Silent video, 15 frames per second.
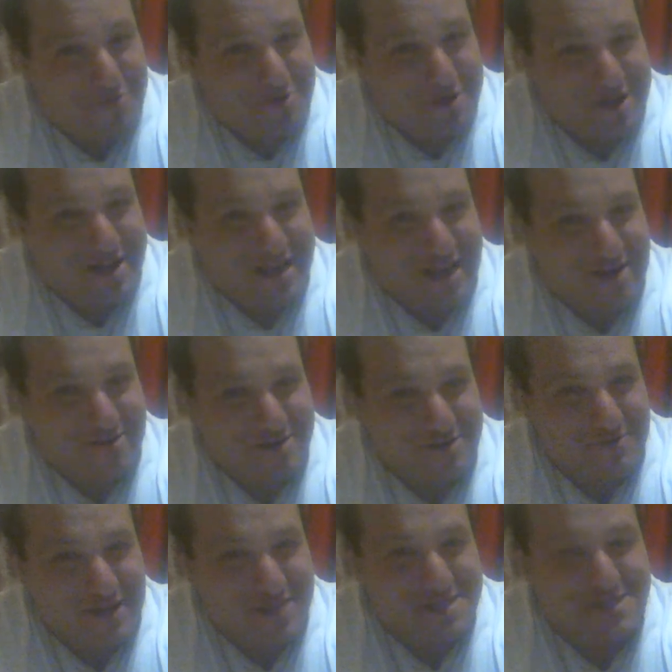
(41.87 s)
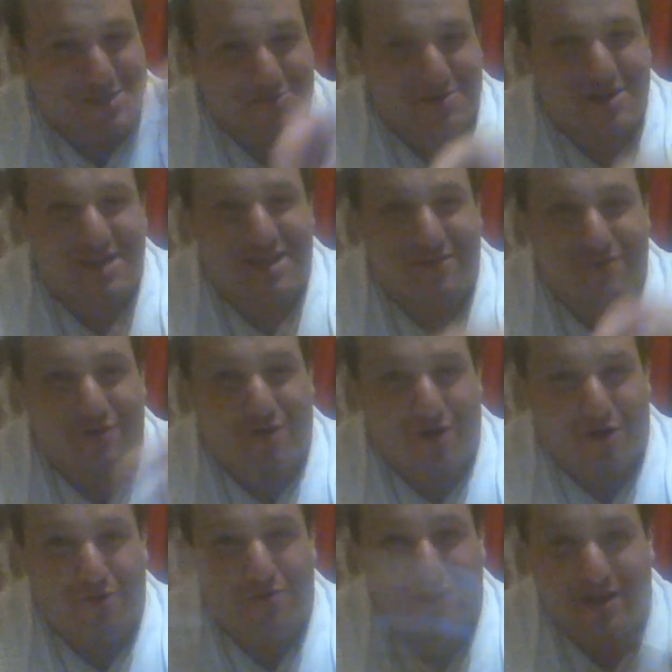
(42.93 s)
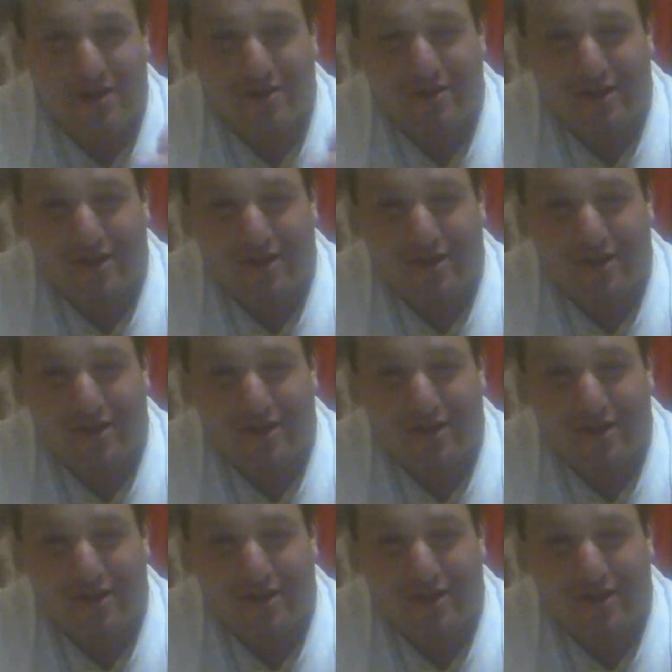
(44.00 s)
we're going to characterize it, so we're going to give you our own little